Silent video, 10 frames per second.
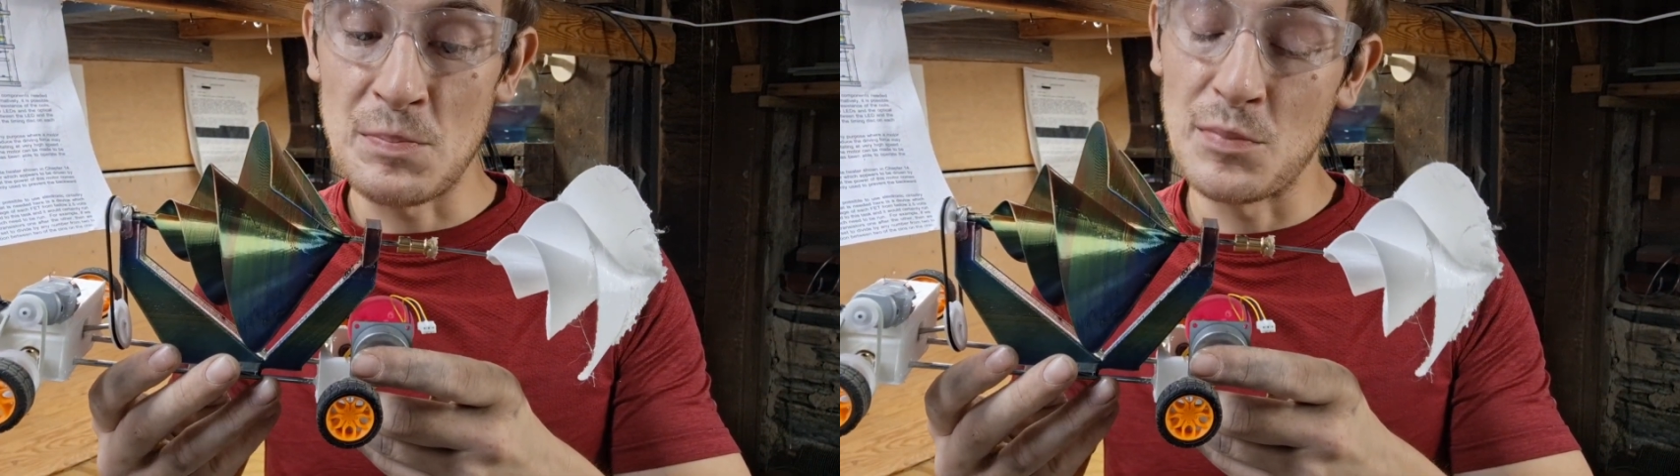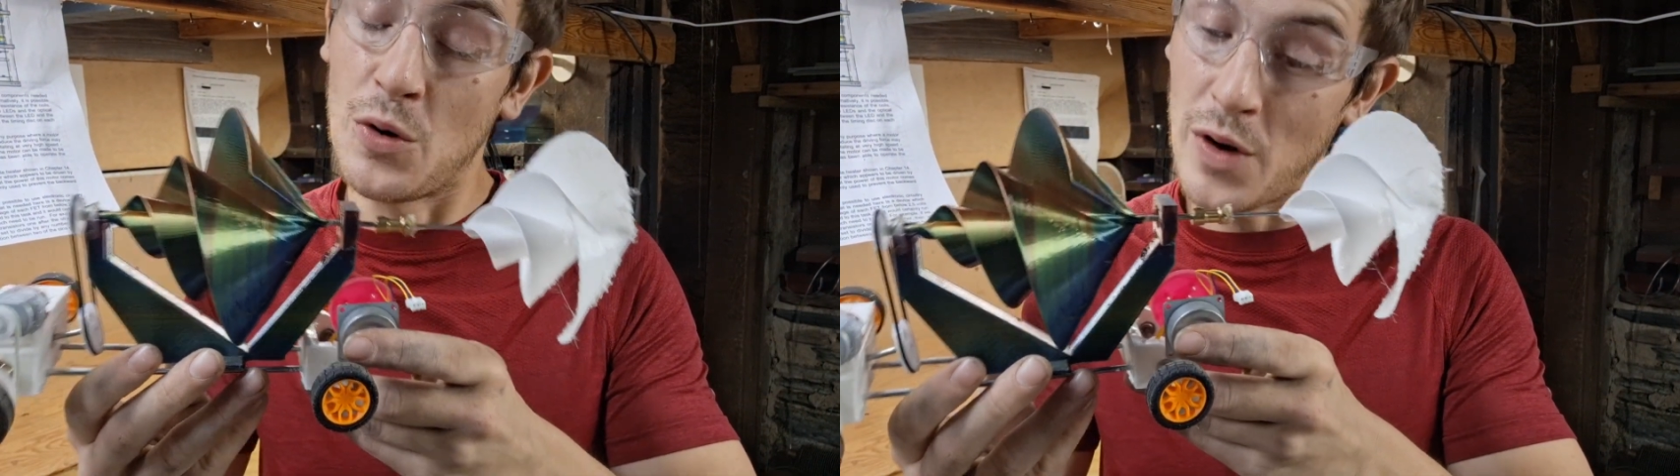
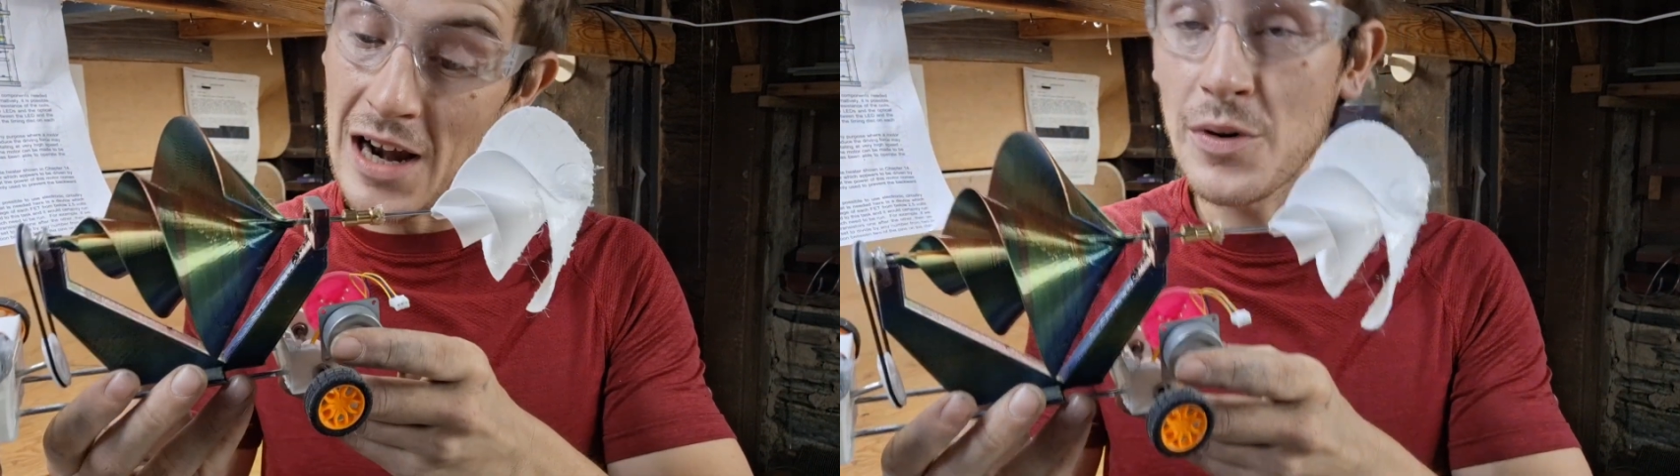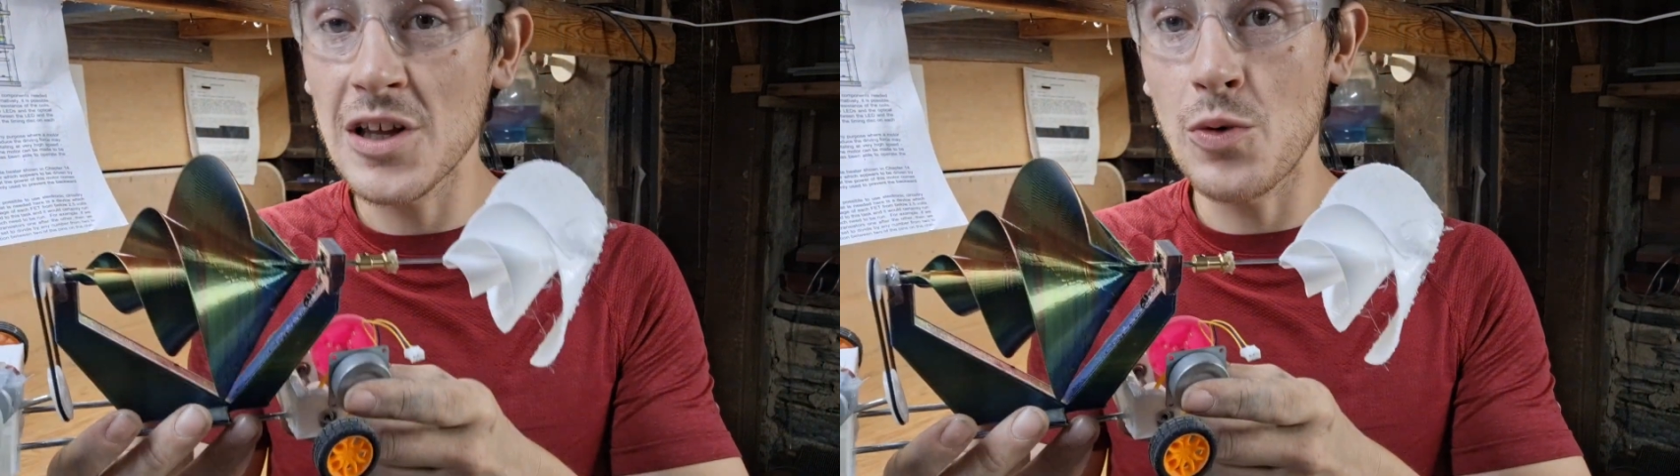But what I
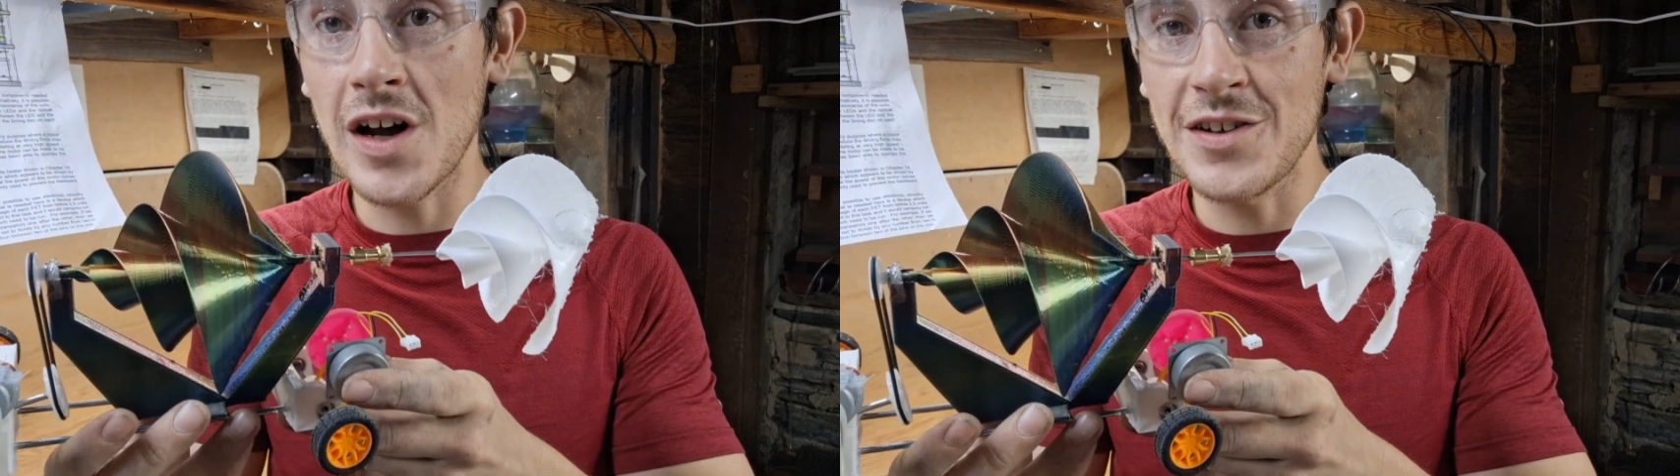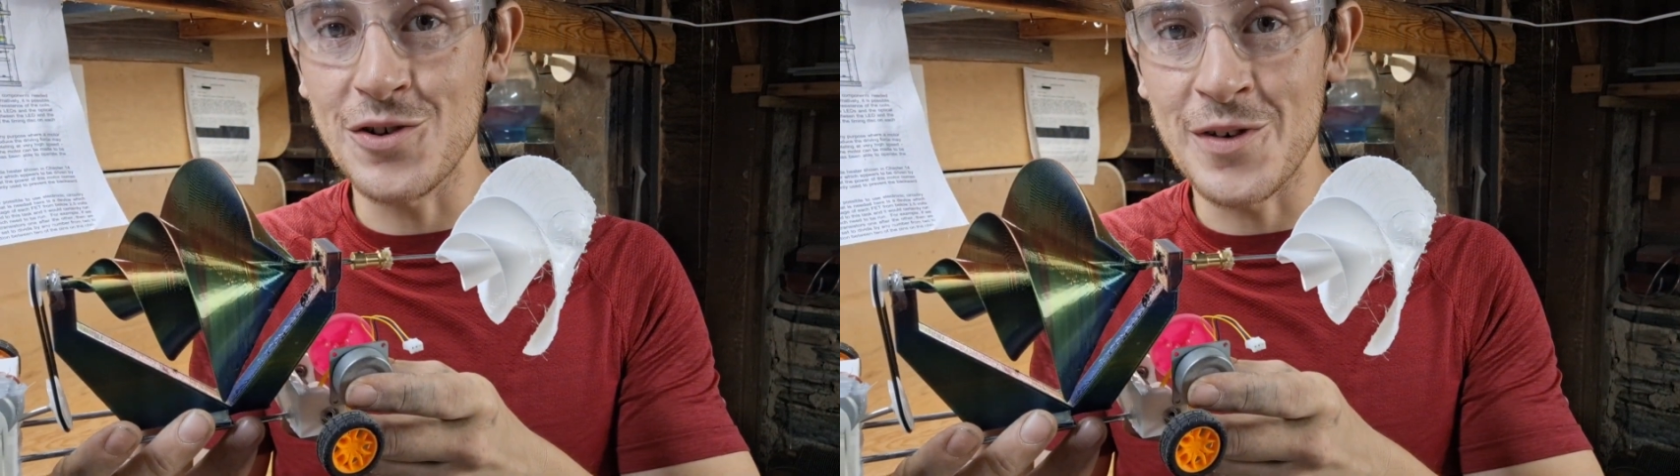really
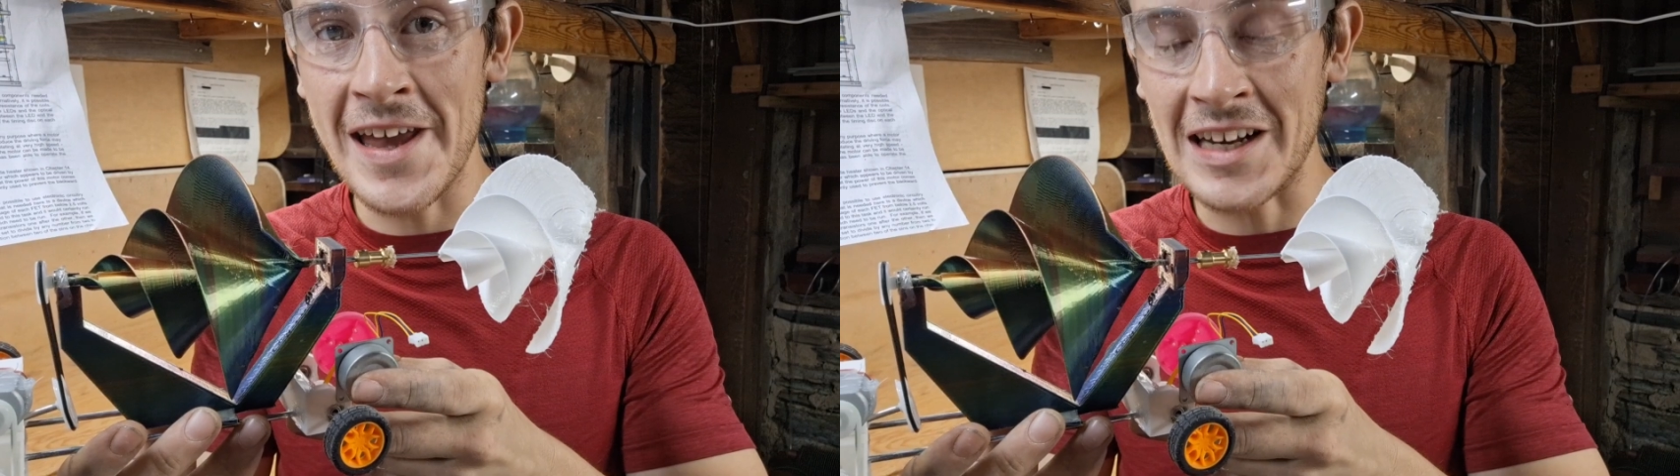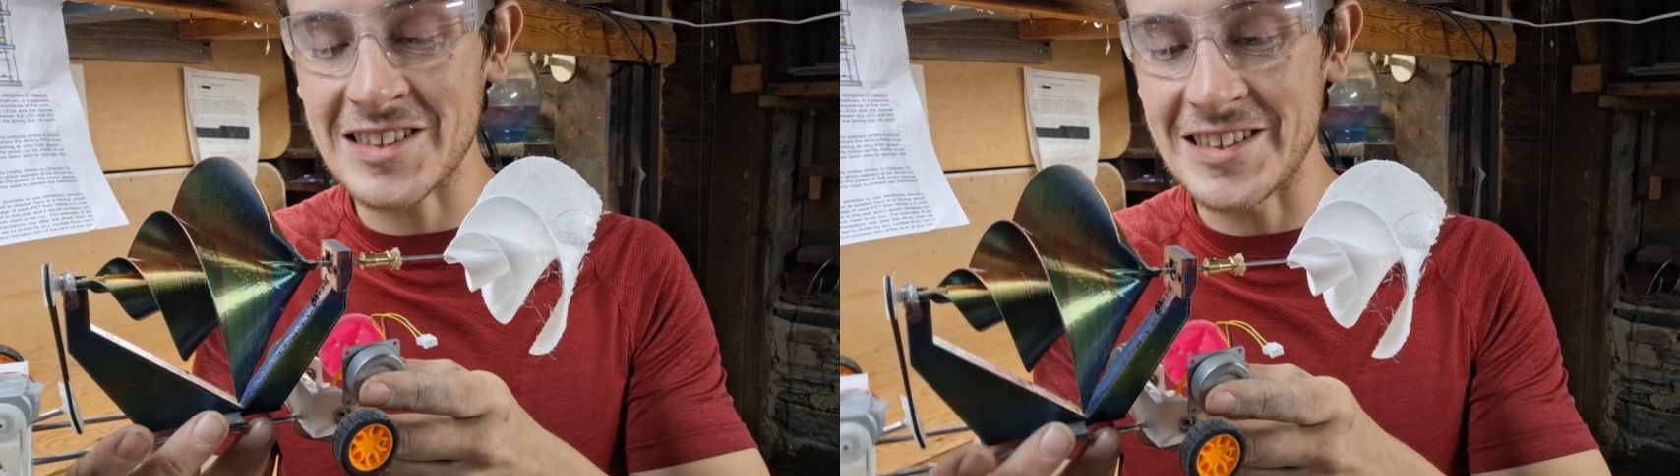want to do
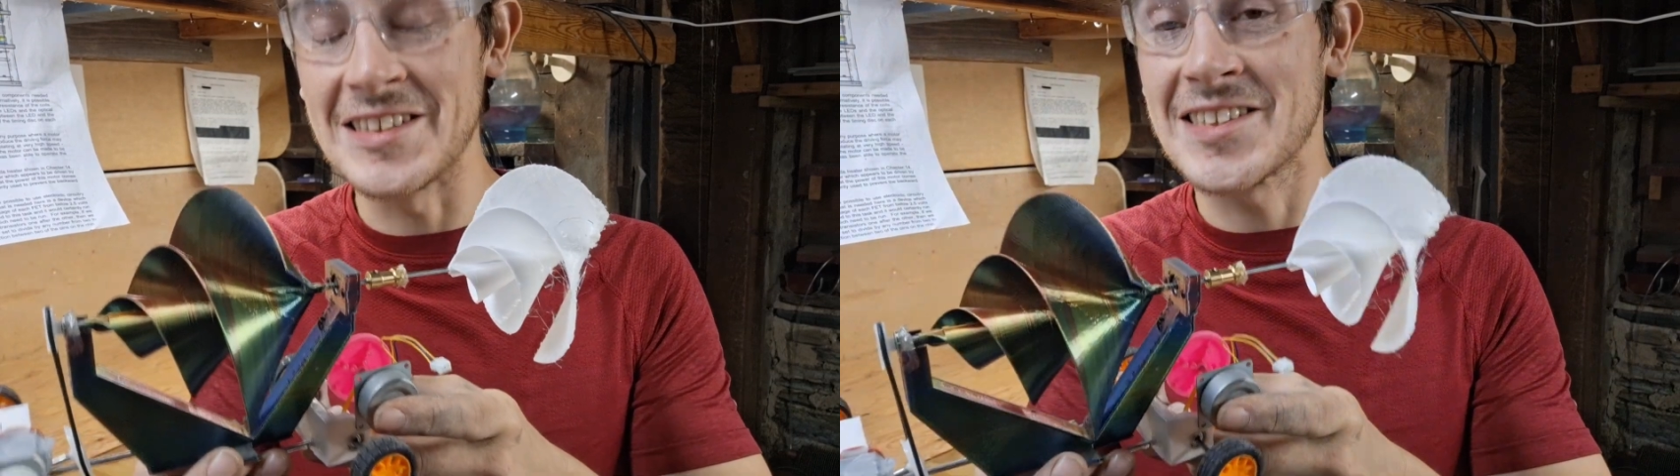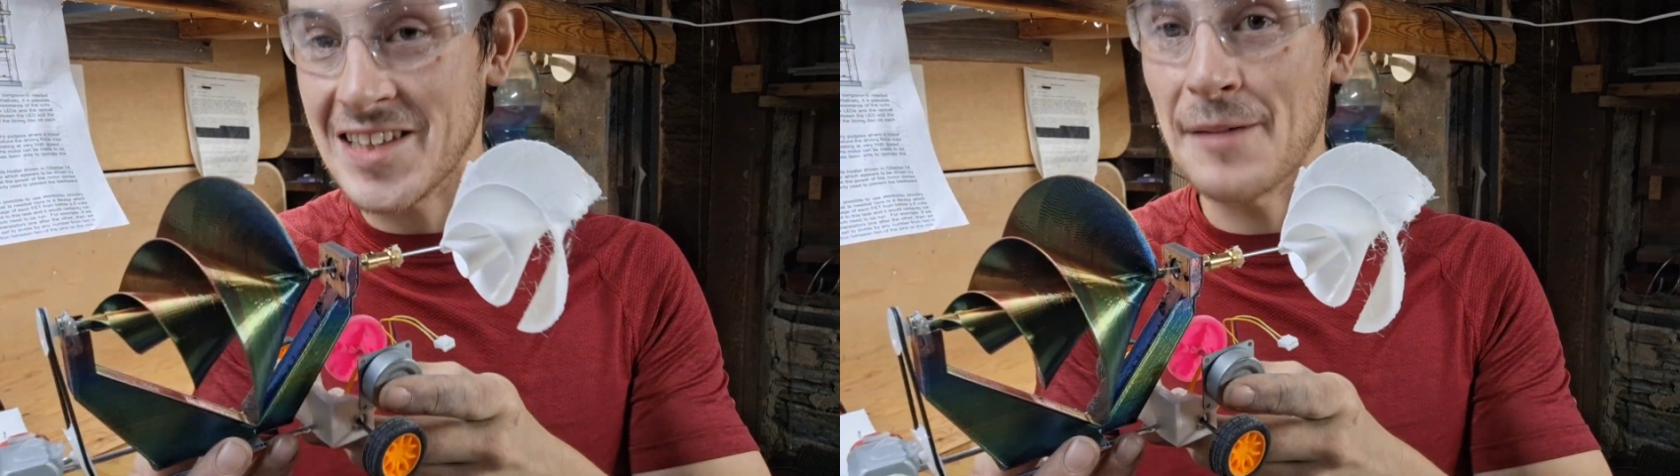next
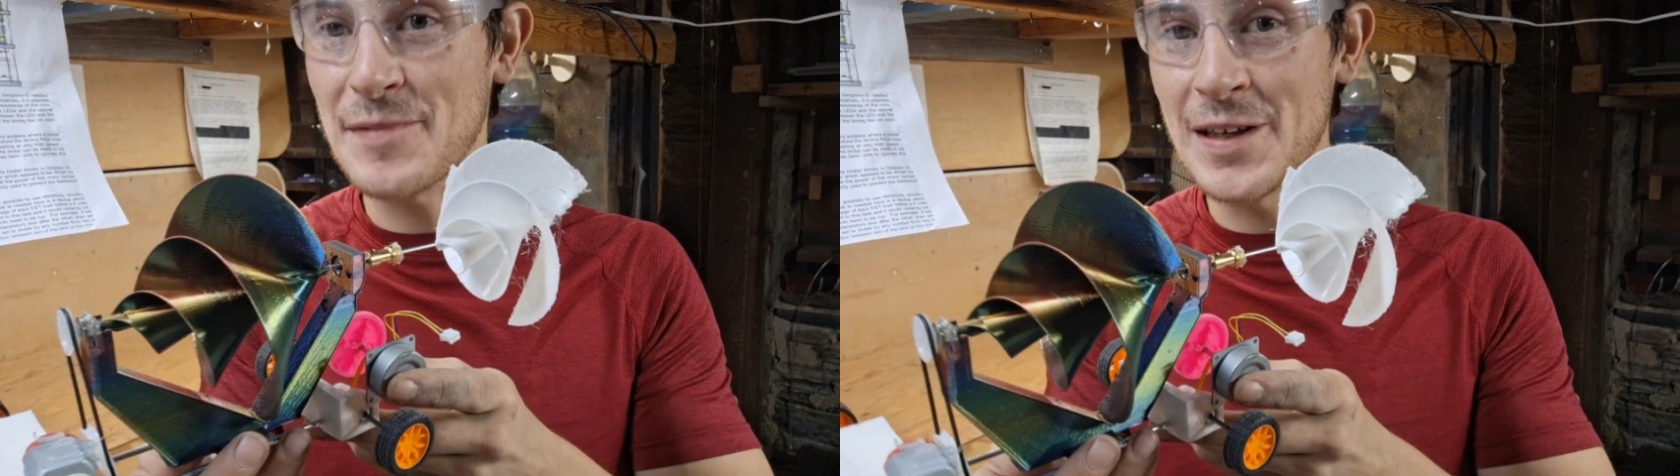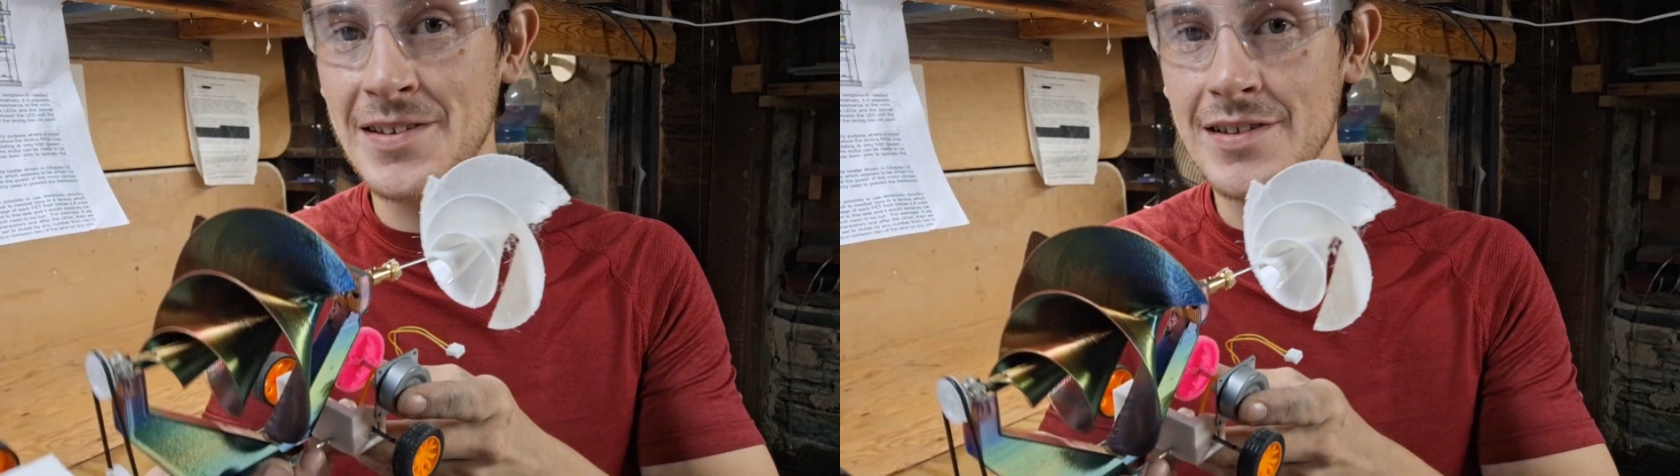is slap
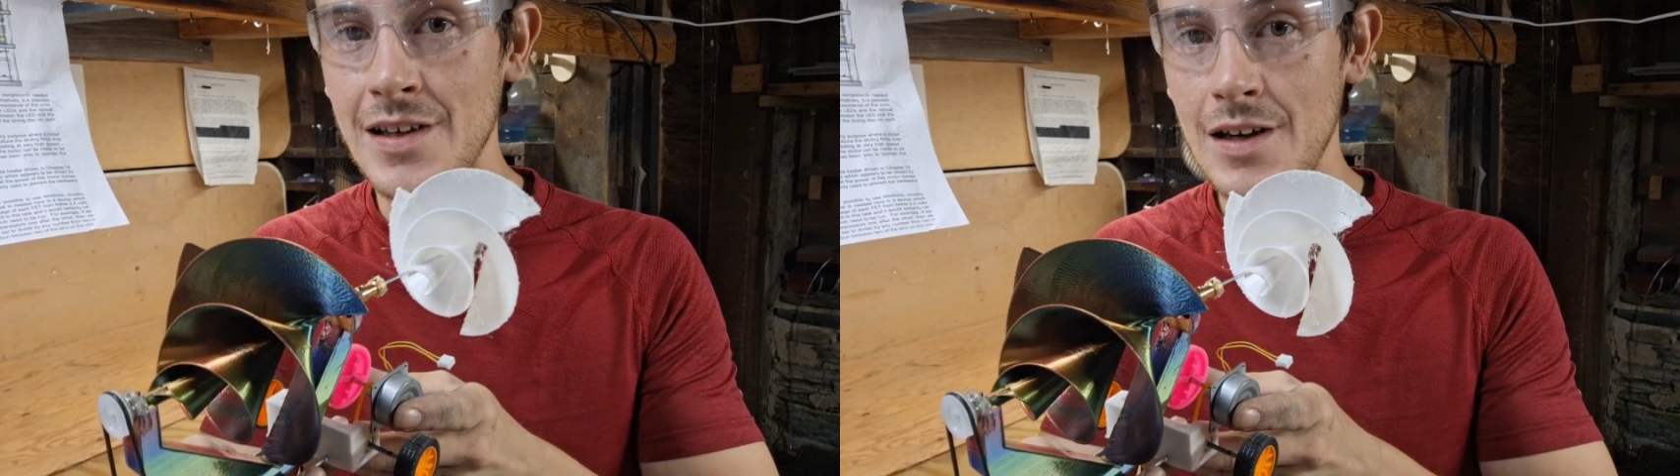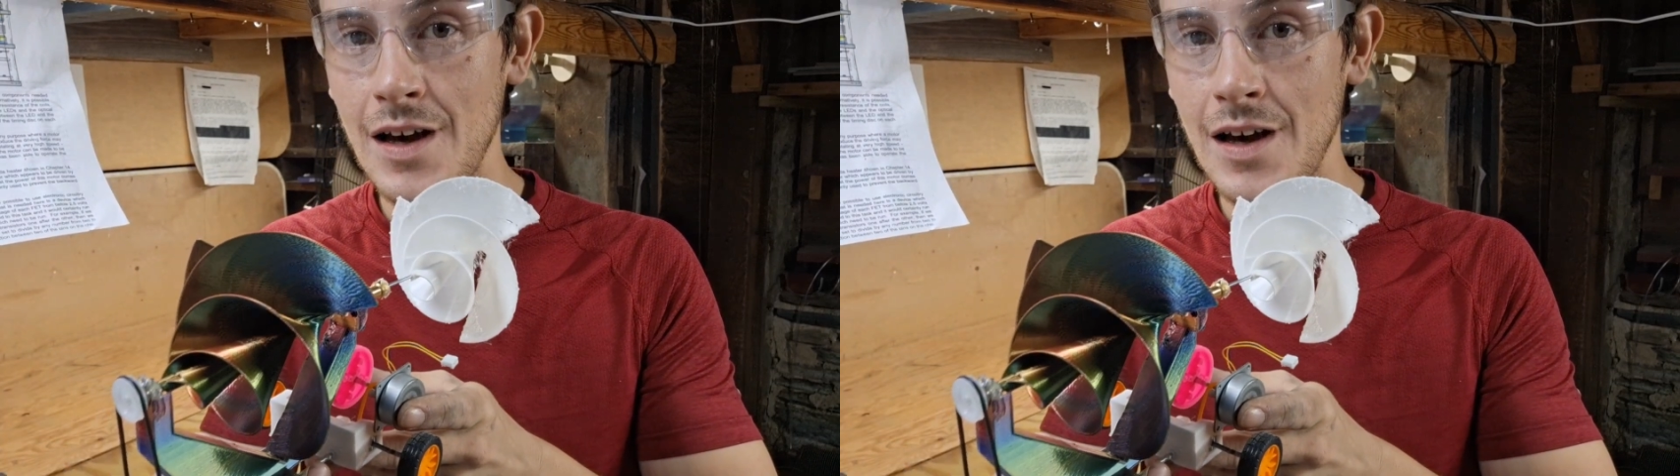this